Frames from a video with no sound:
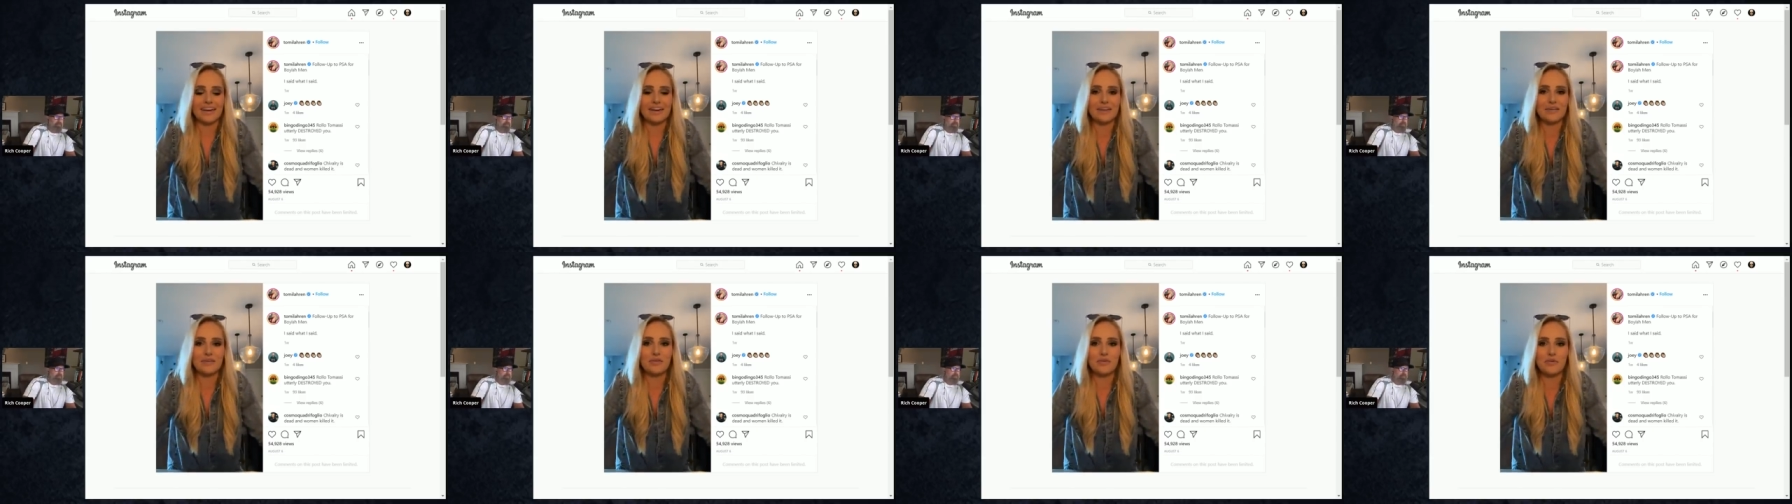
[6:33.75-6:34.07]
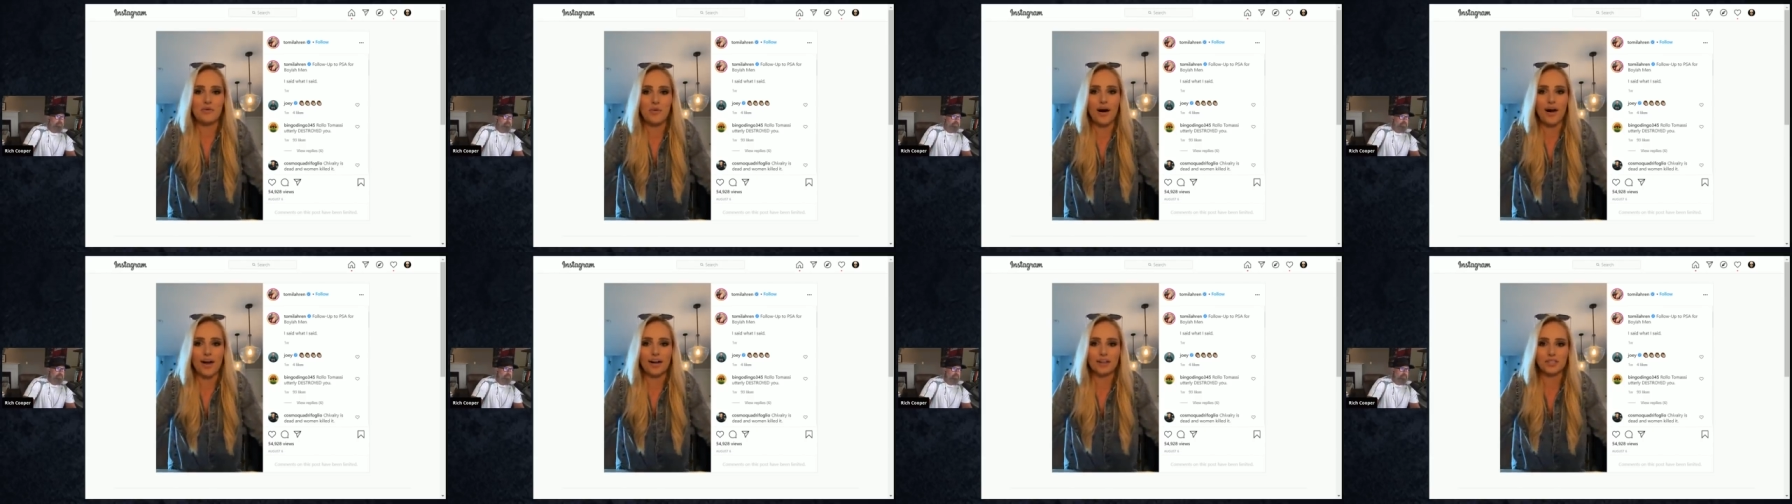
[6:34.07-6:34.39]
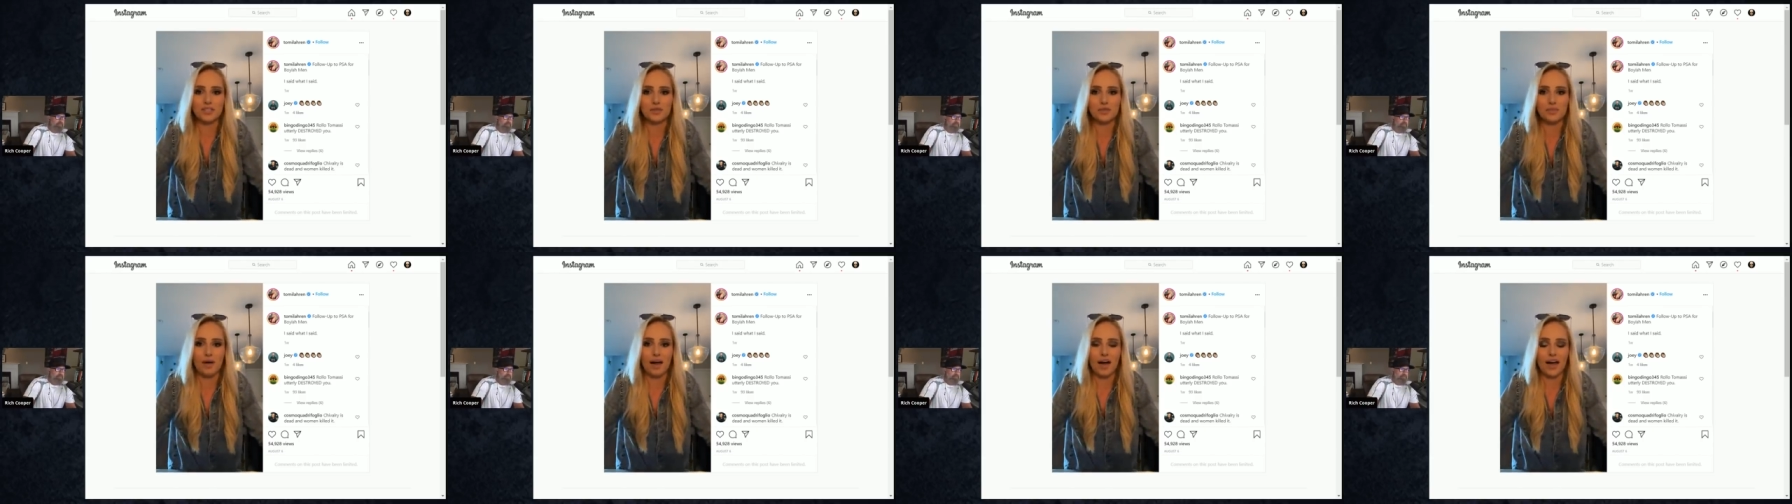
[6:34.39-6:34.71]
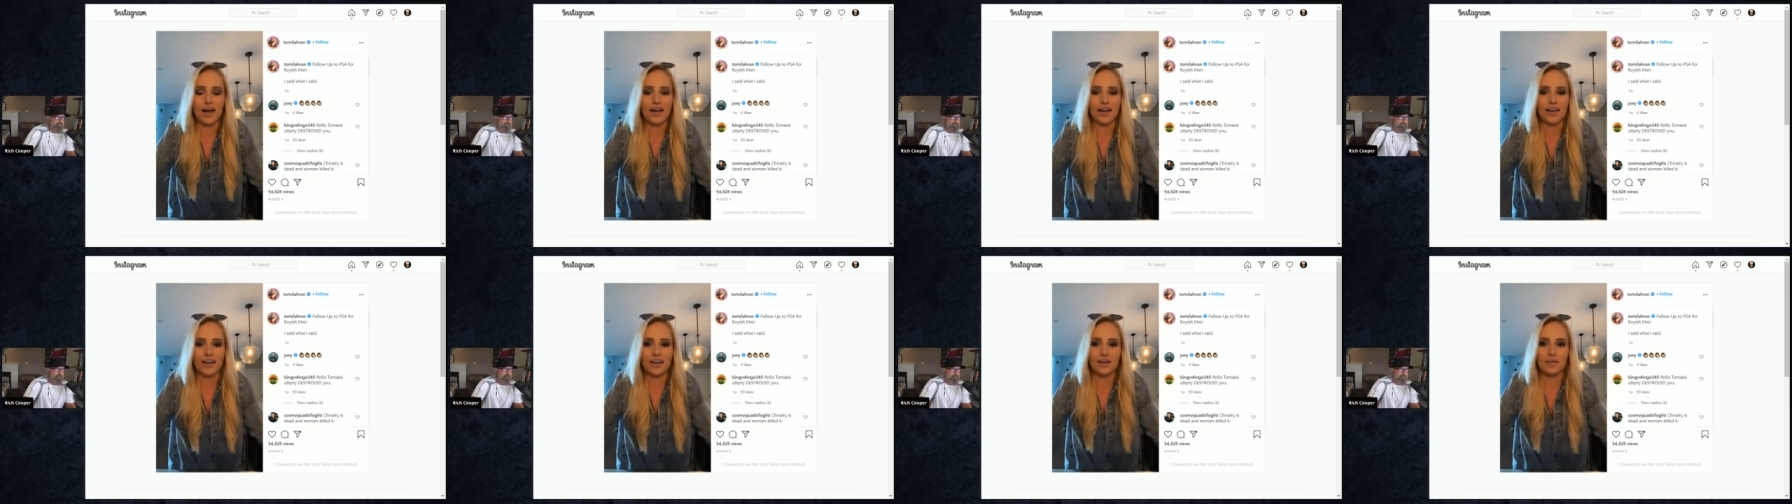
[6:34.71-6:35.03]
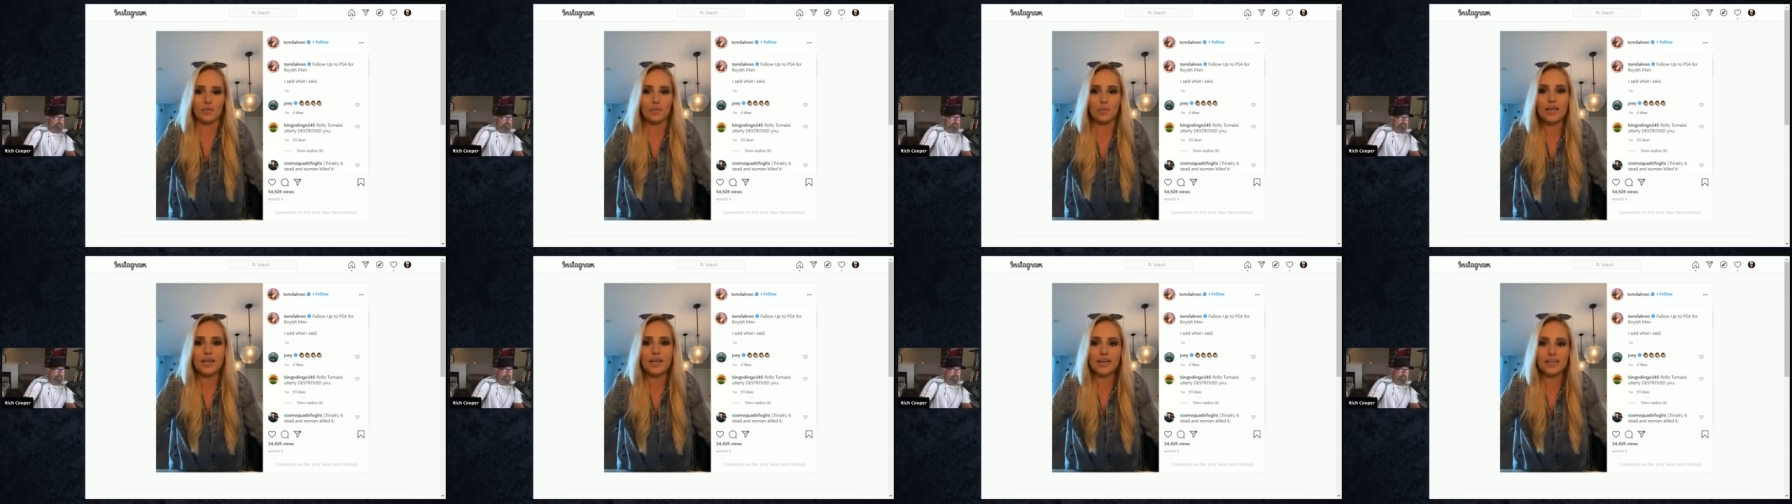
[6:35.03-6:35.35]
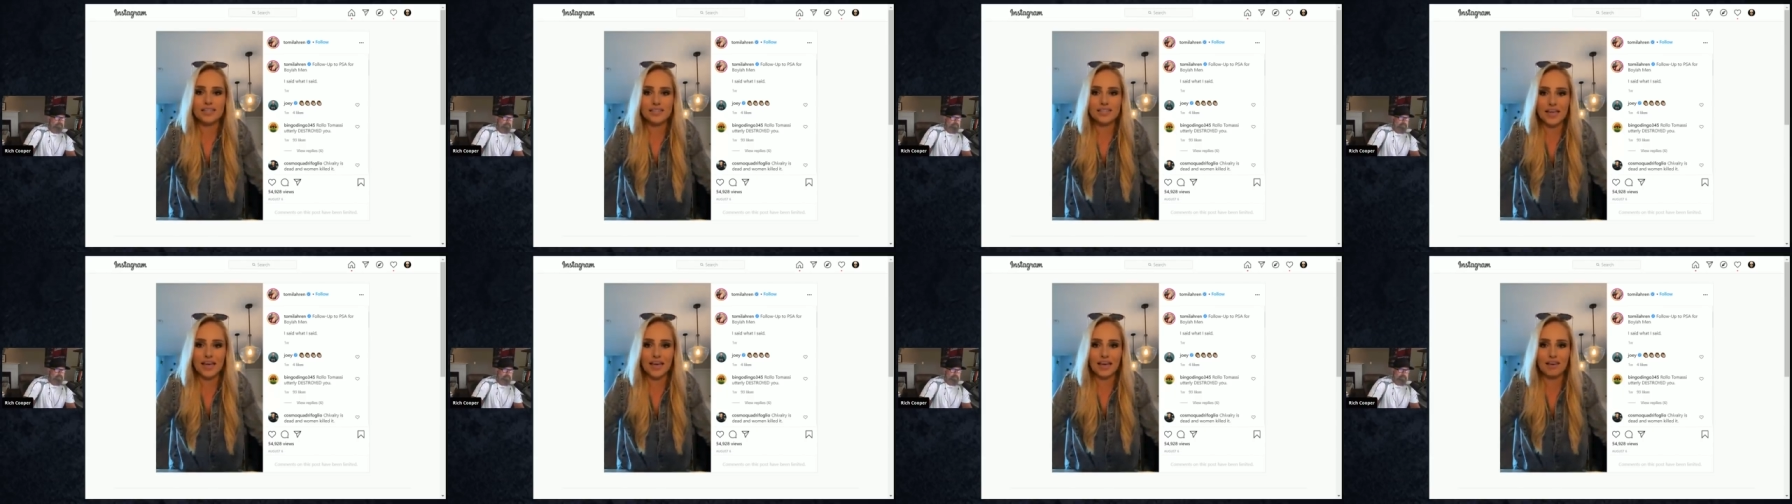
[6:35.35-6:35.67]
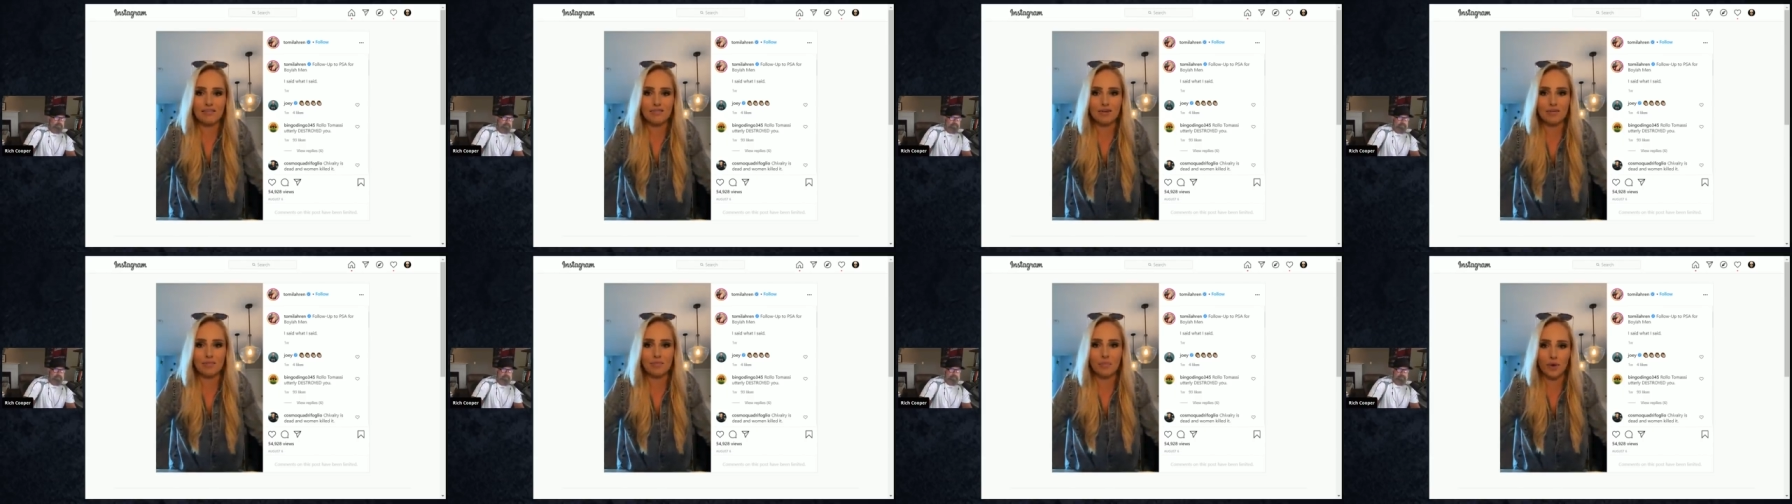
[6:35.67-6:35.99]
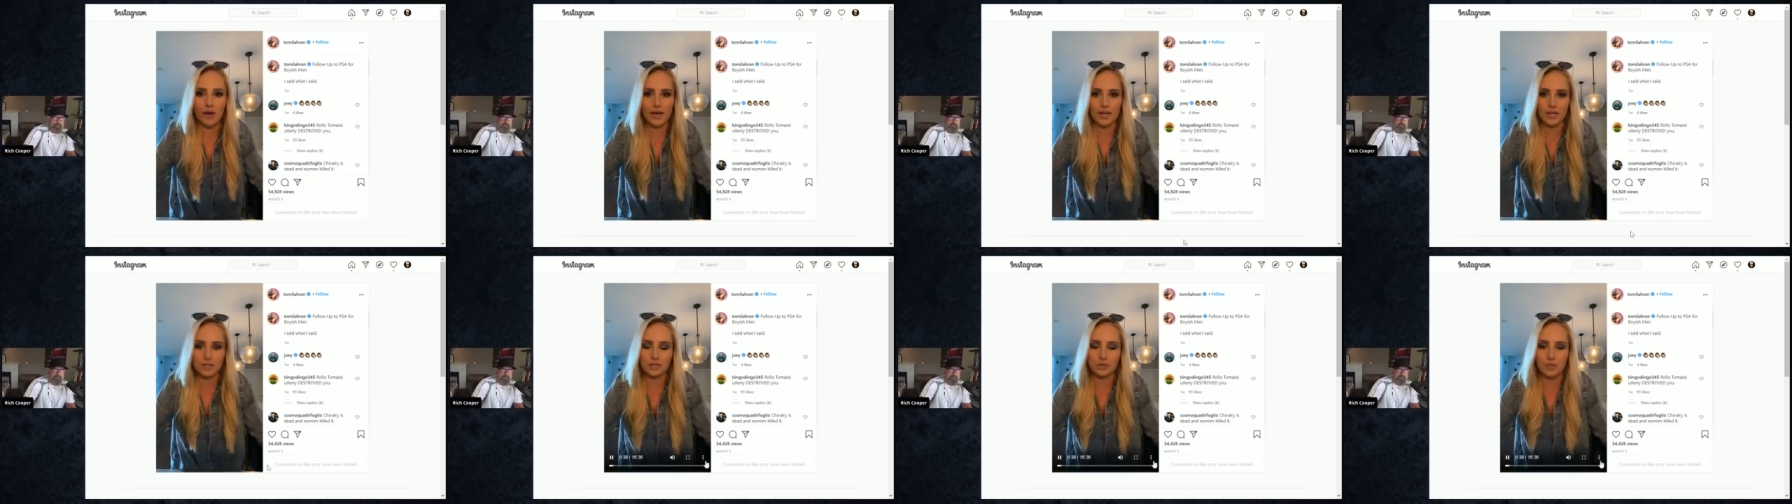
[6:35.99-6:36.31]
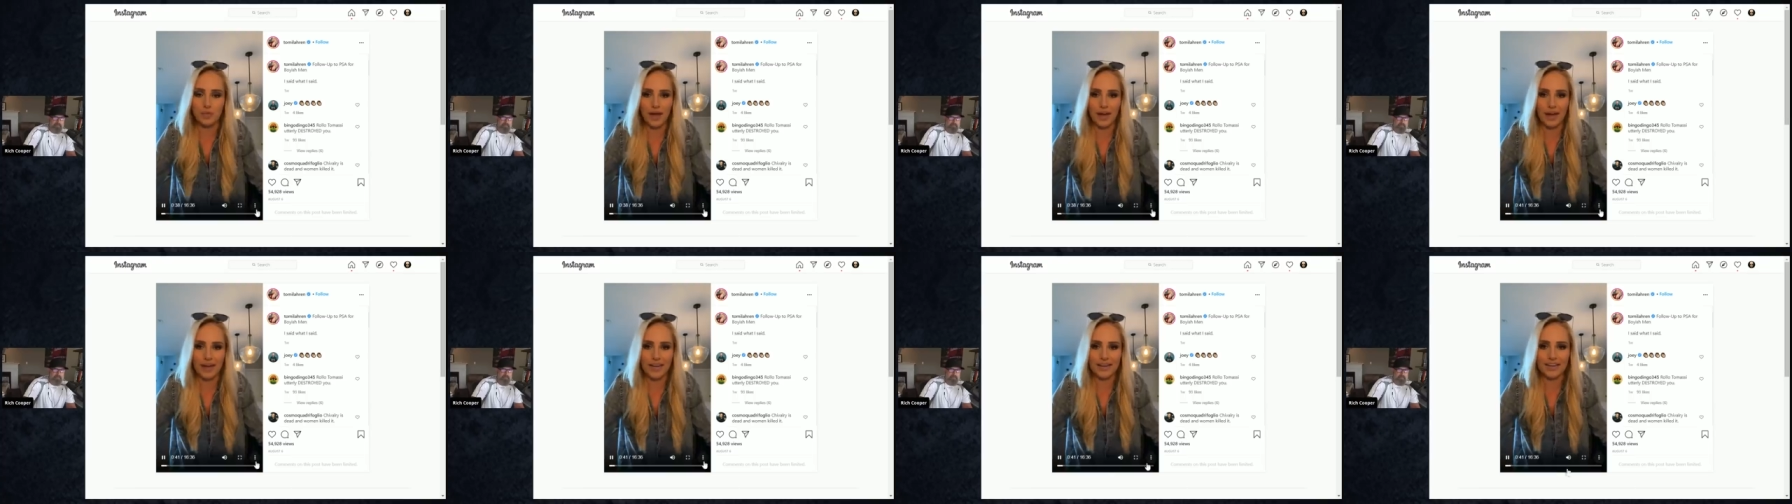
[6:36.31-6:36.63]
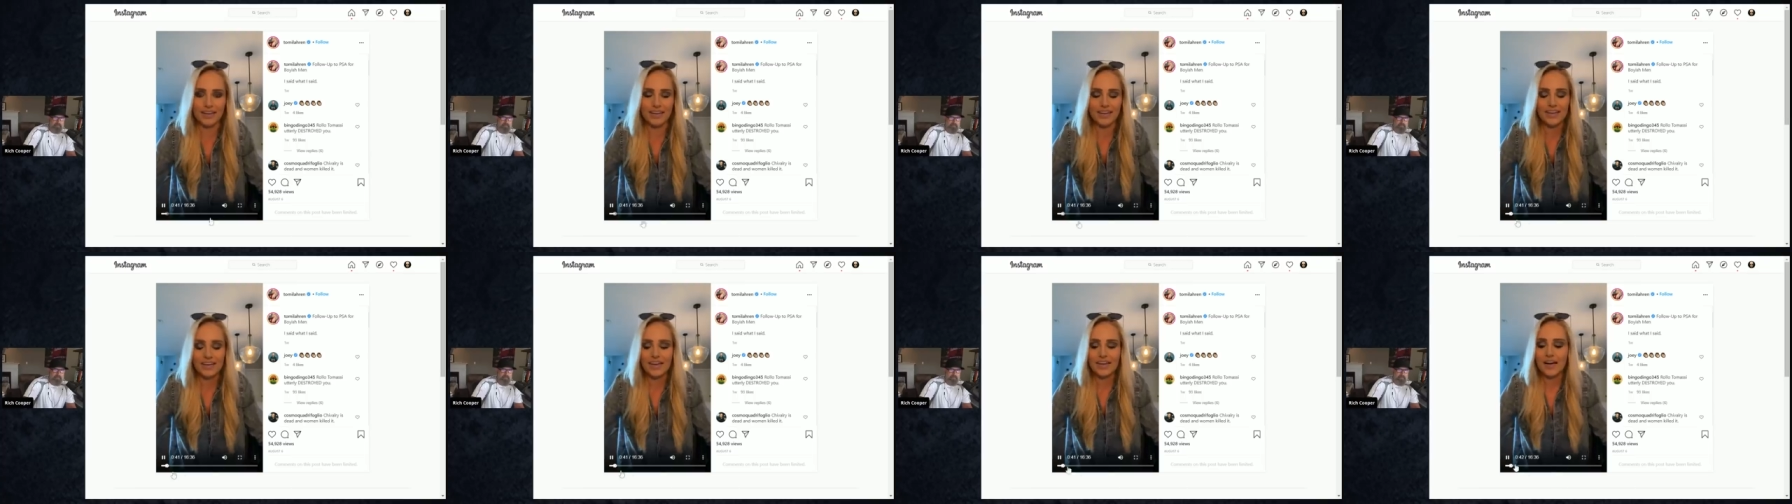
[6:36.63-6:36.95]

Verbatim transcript: who watched my PSA for boyish men.